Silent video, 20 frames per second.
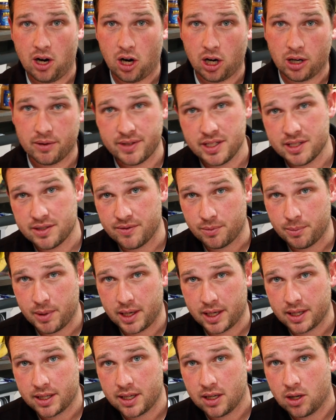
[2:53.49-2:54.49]
RVs of
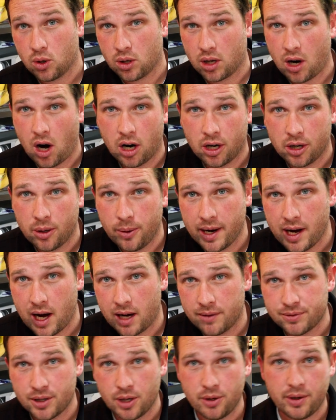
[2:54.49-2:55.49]
America or ROA
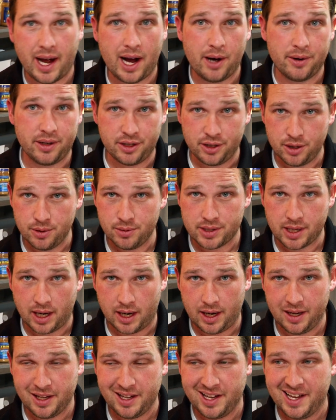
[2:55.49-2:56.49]
Off-Road out in
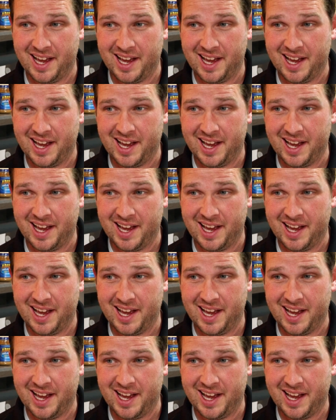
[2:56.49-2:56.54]
Utah.